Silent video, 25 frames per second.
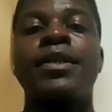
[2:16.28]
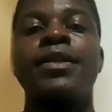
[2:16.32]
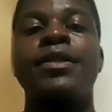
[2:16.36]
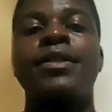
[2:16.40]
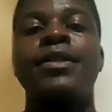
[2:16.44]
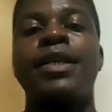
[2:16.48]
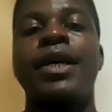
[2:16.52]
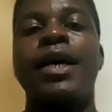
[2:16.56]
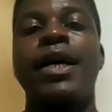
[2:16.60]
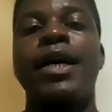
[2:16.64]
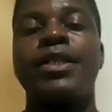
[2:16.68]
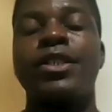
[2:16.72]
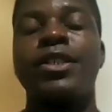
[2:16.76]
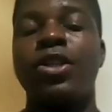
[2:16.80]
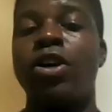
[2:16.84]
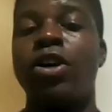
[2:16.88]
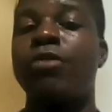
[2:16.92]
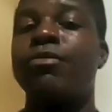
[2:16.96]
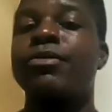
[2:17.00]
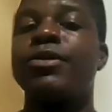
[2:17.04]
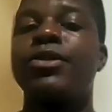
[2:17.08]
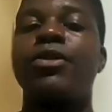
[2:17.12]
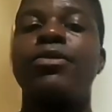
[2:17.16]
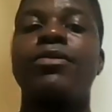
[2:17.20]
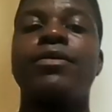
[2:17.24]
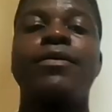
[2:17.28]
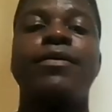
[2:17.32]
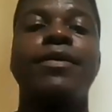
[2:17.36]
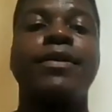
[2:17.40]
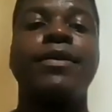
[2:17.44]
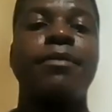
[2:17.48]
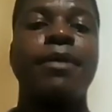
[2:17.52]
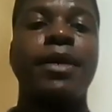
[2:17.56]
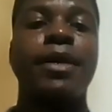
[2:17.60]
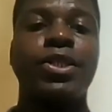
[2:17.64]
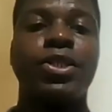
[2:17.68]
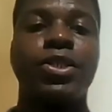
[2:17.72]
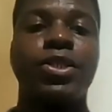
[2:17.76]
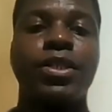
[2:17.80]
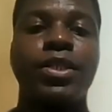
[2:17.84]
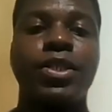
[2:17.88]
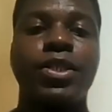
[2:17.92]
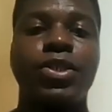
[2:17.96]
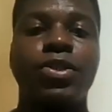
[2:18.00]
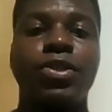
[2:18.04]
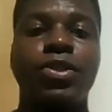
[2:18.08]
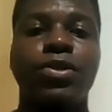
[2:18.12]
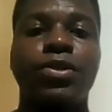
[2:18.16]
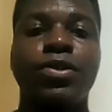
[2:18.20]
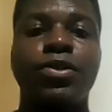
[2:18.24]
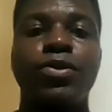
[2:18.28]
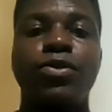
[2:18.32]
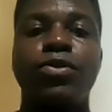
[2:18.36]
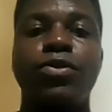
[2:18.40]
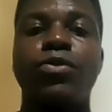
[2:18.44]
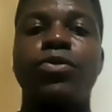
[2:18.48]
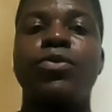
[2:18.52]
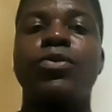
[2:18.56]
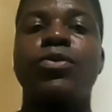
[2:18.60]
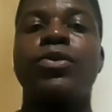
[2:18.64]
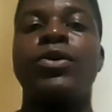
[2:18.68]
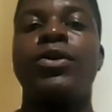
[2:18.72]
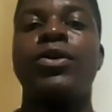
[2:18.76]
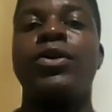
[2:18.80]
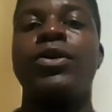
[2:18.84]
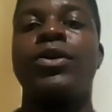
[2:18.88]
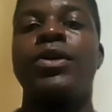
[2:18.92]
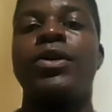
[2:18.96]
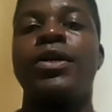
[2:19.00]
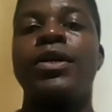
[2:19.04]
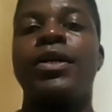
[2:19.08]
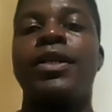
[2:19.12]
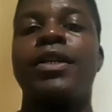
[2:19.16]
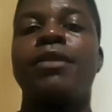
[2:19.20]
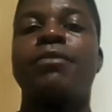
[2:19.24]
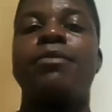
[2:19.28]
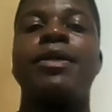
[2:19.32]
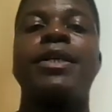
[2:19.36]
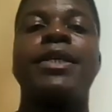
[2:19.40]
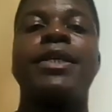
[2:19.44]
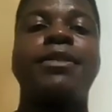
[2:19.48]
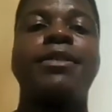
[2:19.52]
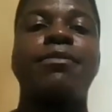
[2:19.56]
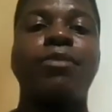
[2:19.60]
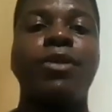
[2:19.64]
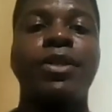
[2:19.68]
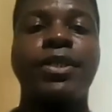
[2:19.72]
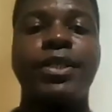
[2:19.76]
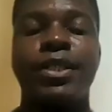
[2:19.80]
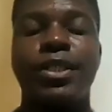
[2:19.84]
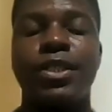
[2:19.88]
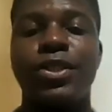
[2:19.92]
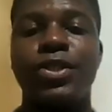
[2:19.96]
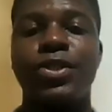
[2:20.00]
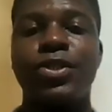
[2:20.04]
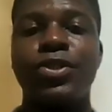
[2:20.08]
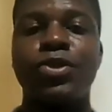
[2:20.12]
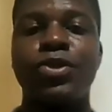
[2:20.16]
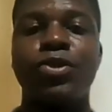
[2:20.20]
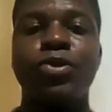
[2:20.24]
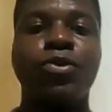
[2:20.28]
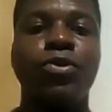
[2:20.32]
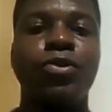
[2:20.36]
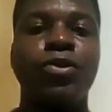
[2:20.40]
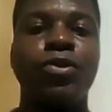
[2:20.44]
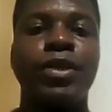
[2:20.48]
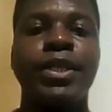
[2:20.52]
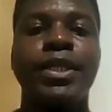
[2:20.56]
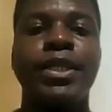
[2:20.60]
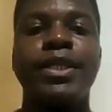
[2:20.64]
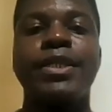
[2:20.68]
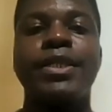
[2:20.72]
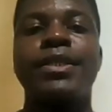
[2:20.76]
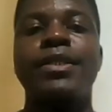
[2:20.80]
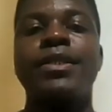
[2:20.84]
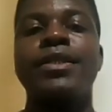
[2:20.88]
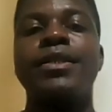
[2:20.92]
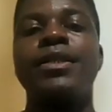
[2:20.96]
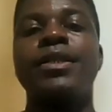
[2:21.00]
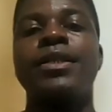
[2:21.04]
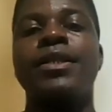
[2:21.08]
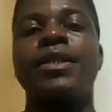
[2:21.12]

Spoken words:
that comes out of the imagination. So it could be expressed in stories,